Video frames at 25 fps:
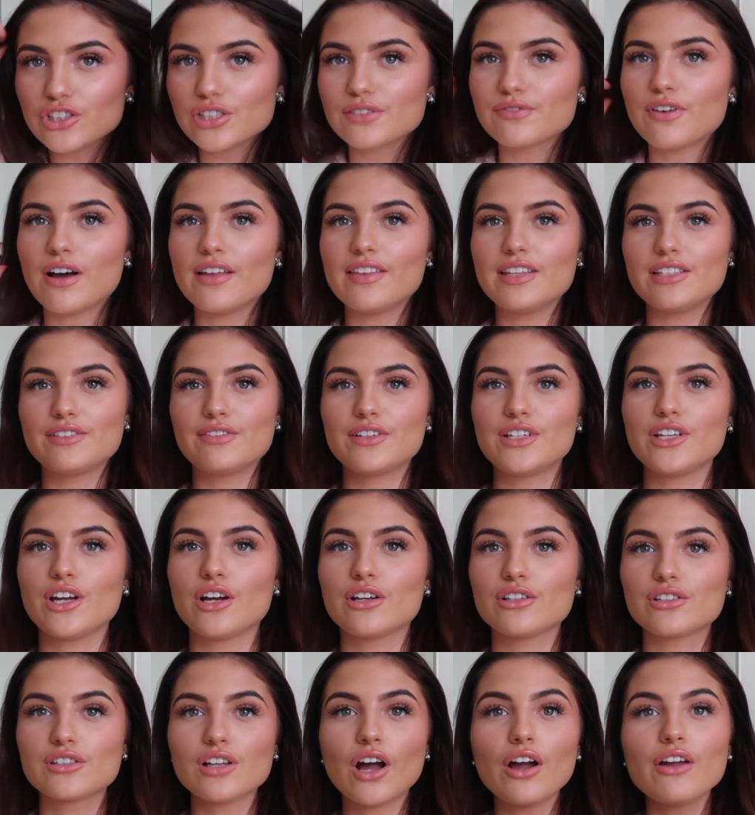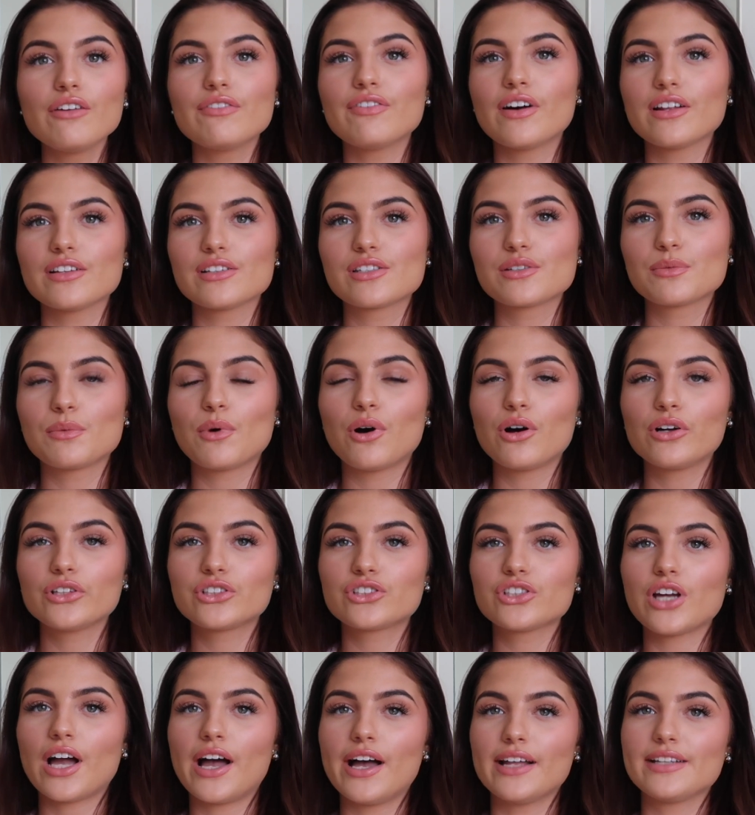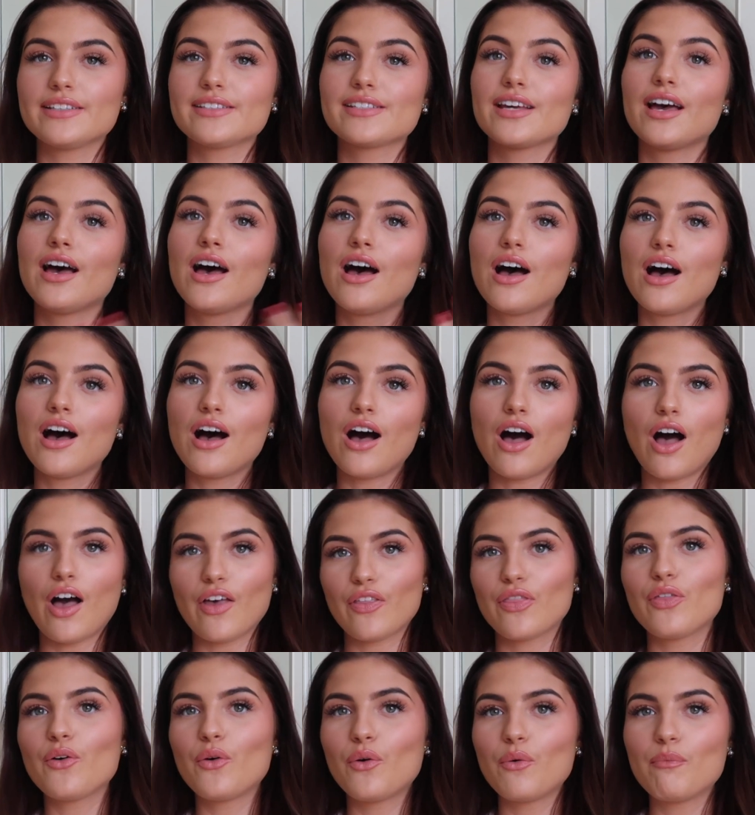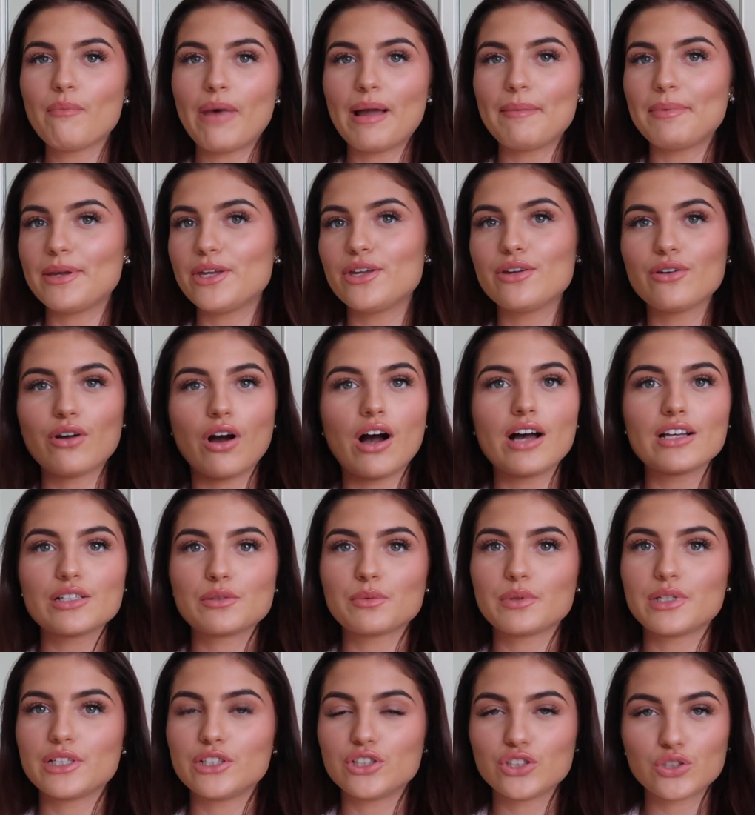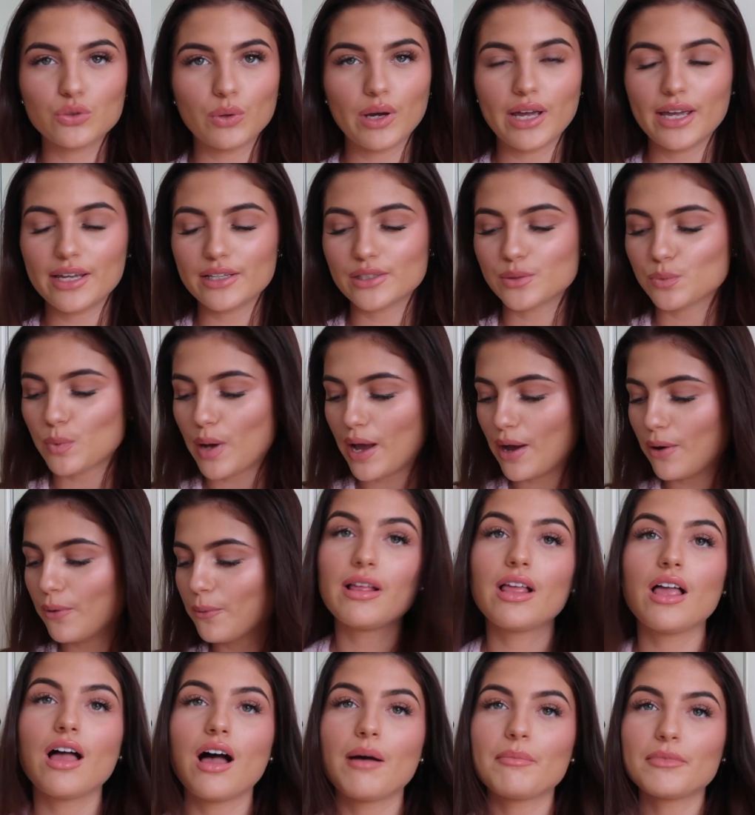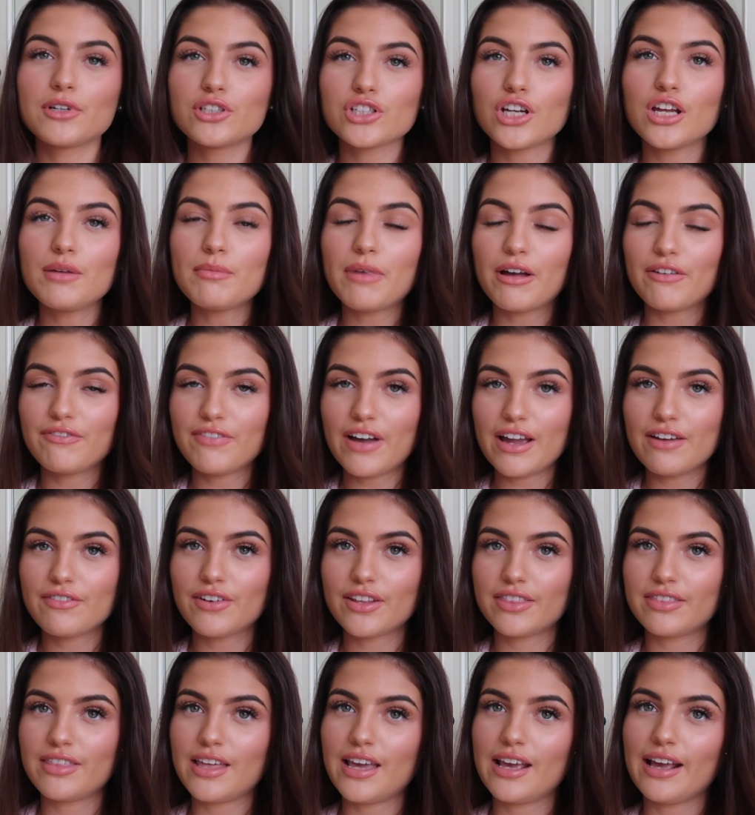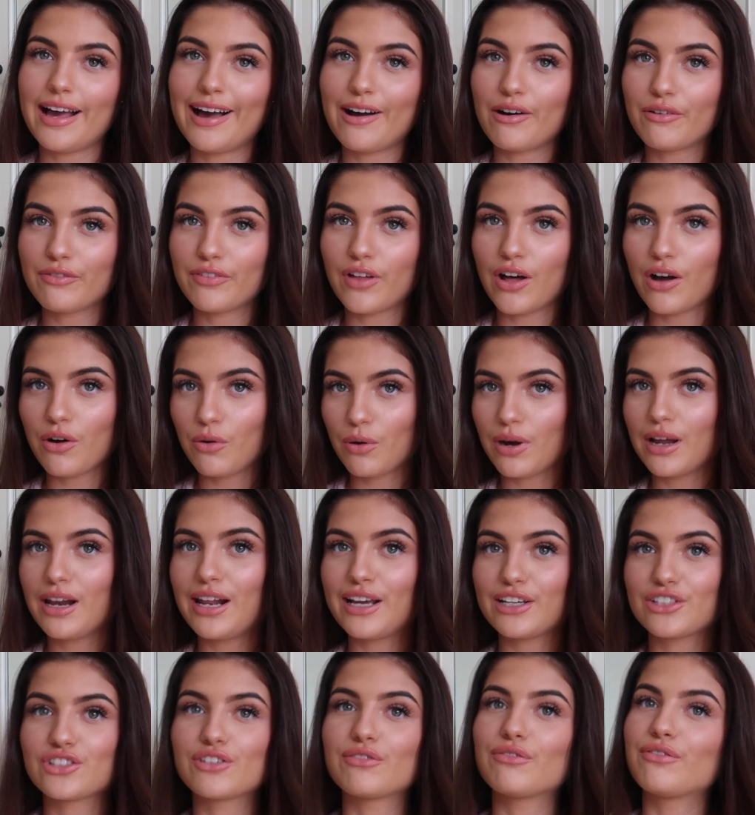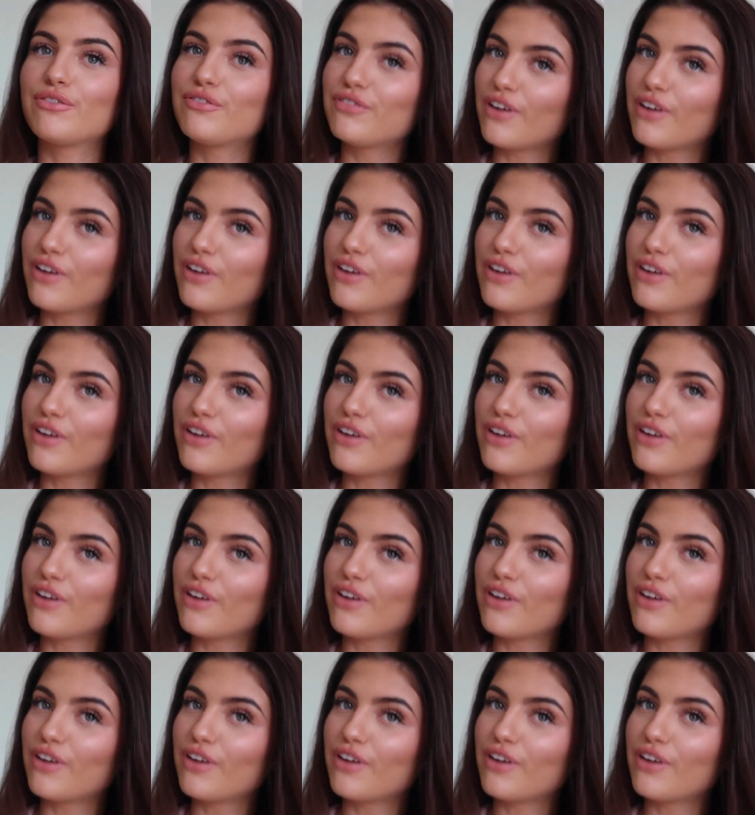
I just find these videos so fun to watch, and I thought maybe you guys would enjoy it as well. I'm going to show you my favourite thing out of the whole collection